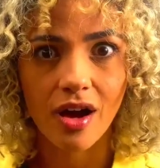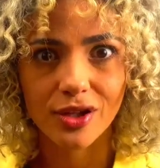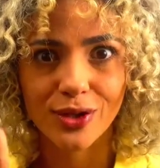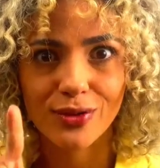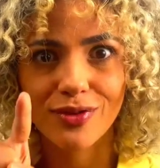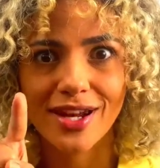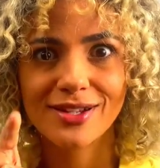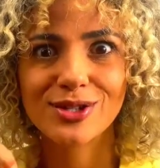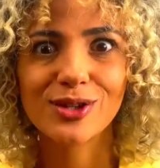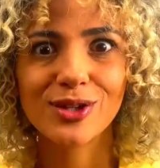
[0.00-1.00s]
Are you
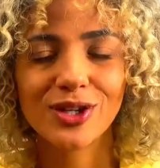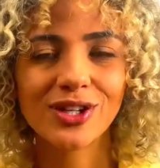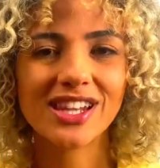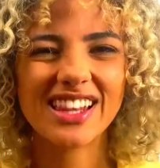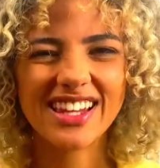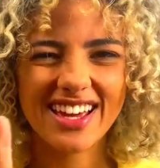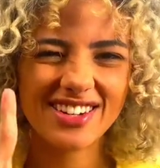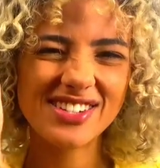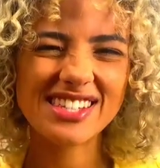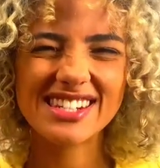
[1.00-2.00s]
ready to learn
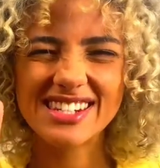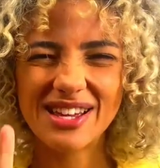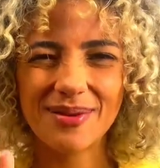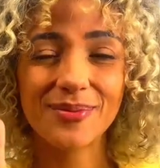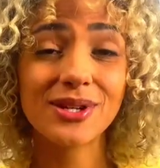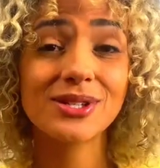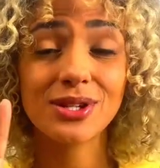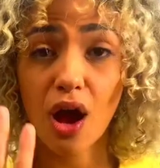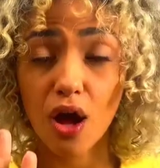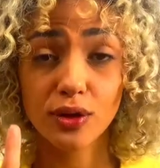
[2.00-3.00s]
letters, numbers,
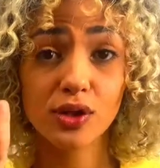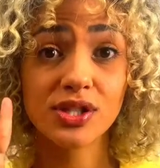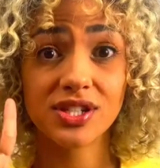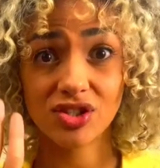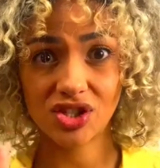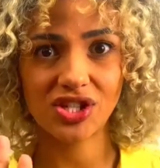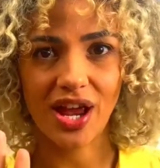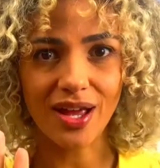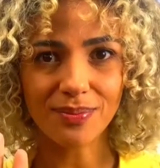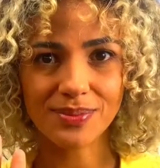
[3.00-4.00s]
colors, and
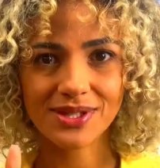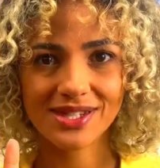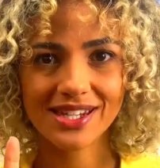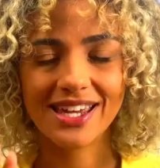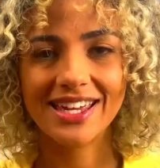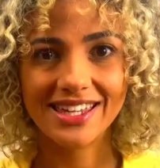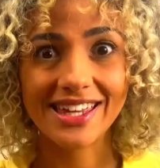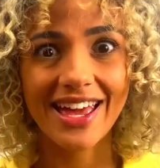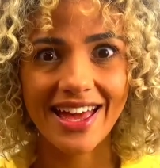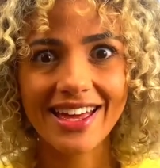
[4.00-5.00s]
shapes?
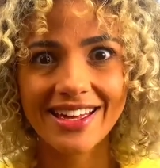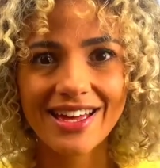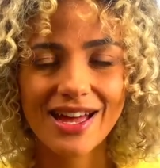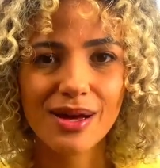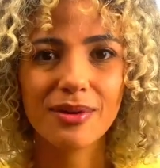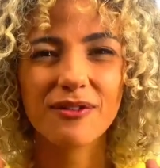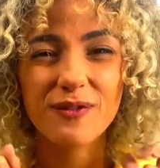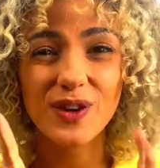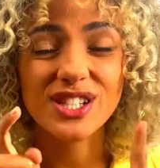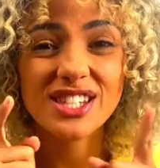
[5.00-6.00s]
Yeah? But
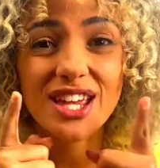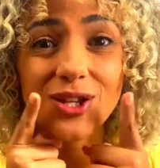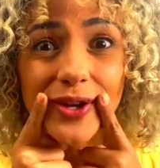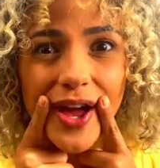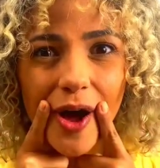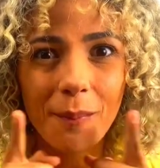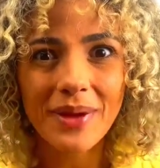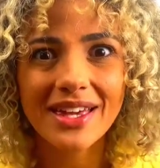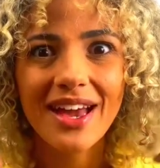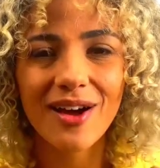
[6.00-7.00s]
first, can you help
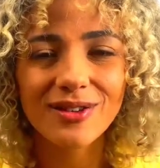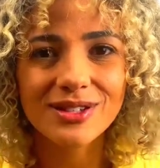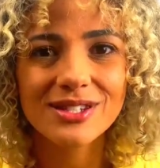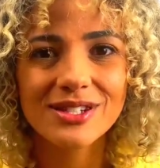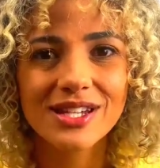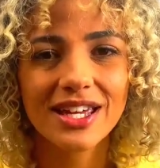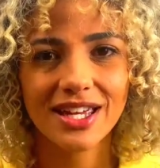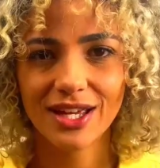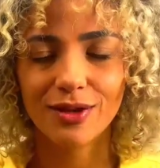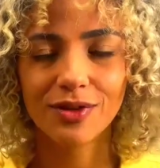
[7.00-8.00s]
me count?
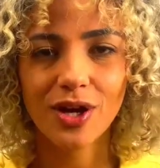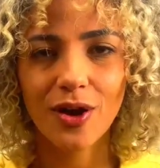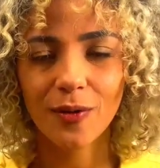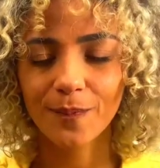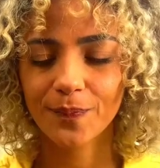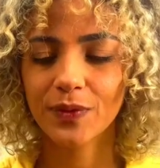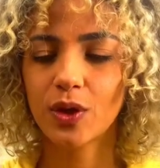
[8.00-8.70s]
Here we go.